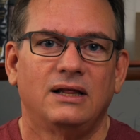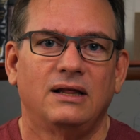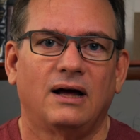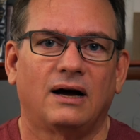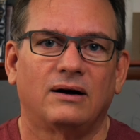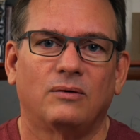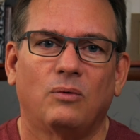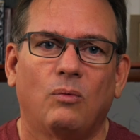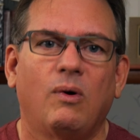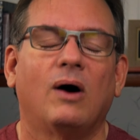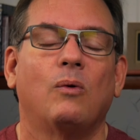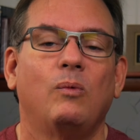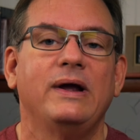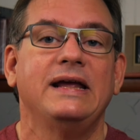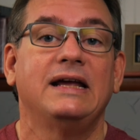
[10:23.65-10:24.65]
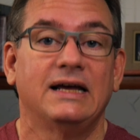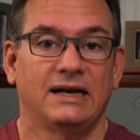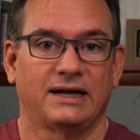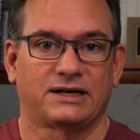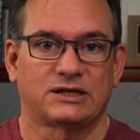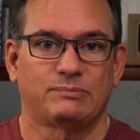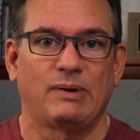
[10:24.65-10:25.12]
what we can
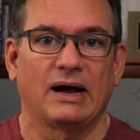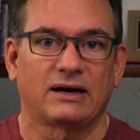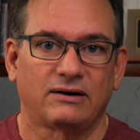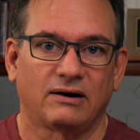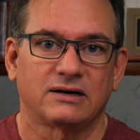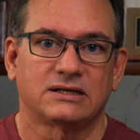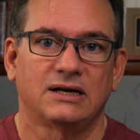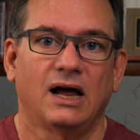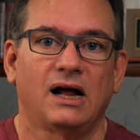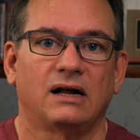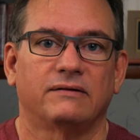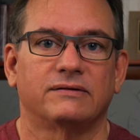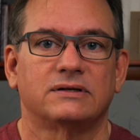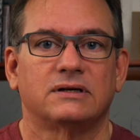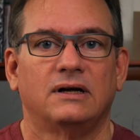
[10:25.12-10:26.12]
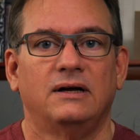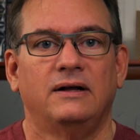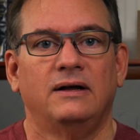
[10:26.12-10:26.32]
expect ourselves.